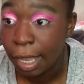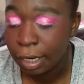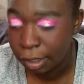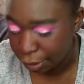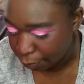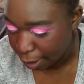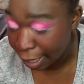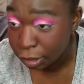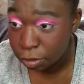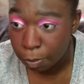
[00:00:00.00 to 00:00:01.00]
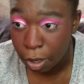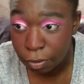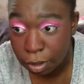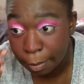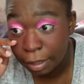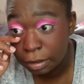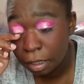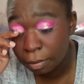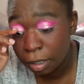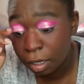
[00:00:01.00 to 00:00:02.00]
Anywho, I just poked the mess
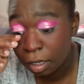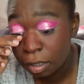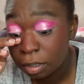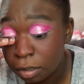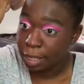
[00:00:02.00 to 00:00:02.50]
out of my eye.